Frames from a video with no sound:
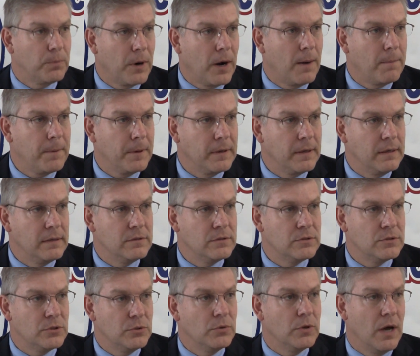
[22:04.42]
property
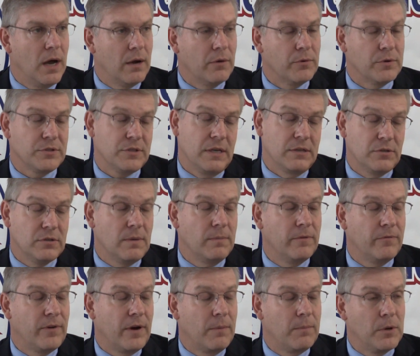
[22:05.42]
to Congress. That's some
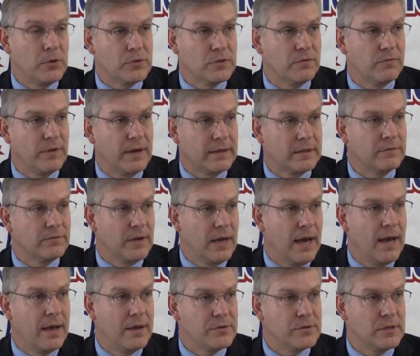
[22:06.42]
of our most effective
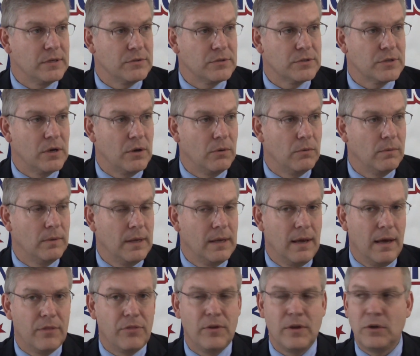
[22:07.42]
guys. And so
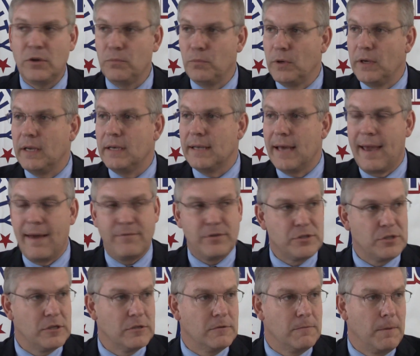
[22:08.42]
I think we need to have a
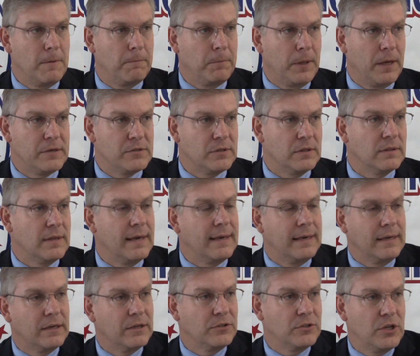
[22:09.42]
system in place that they
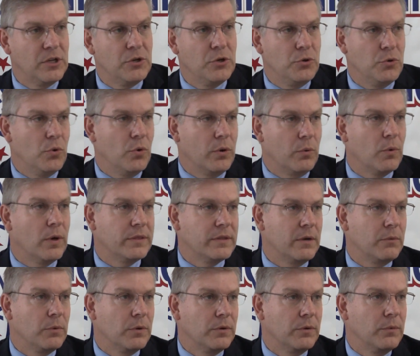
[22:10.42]
can continue doing what
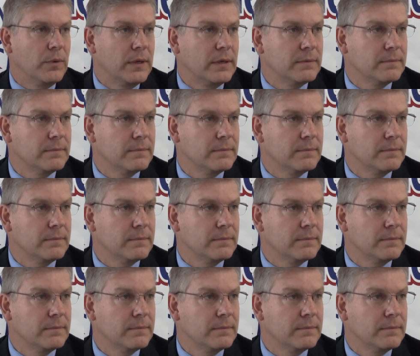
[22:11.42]
they were doing.